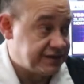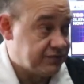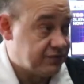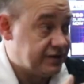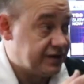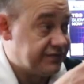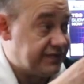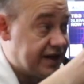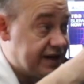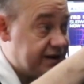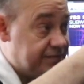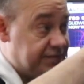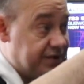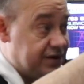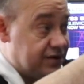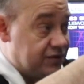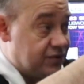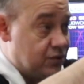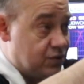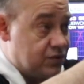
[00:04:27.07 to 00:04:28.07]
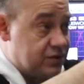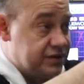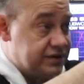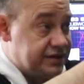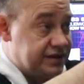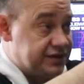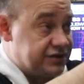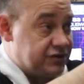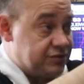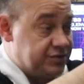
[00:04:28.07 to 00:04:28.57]
it would have had a better horn
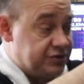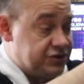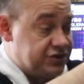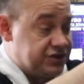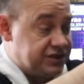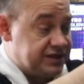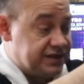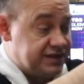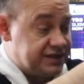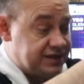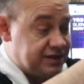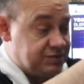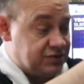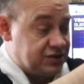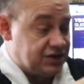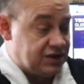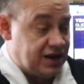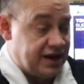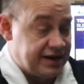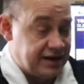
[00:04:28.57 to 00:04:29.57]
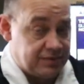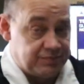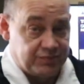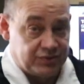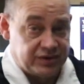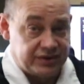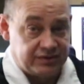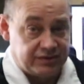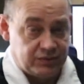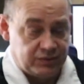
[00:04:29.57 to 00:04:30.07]
distribution system to line up
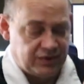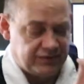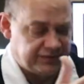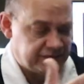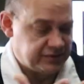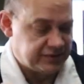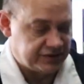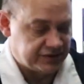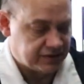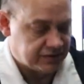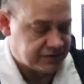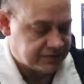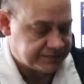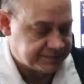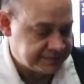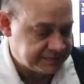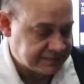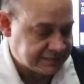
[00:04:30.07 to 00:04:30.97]
with the woofer. So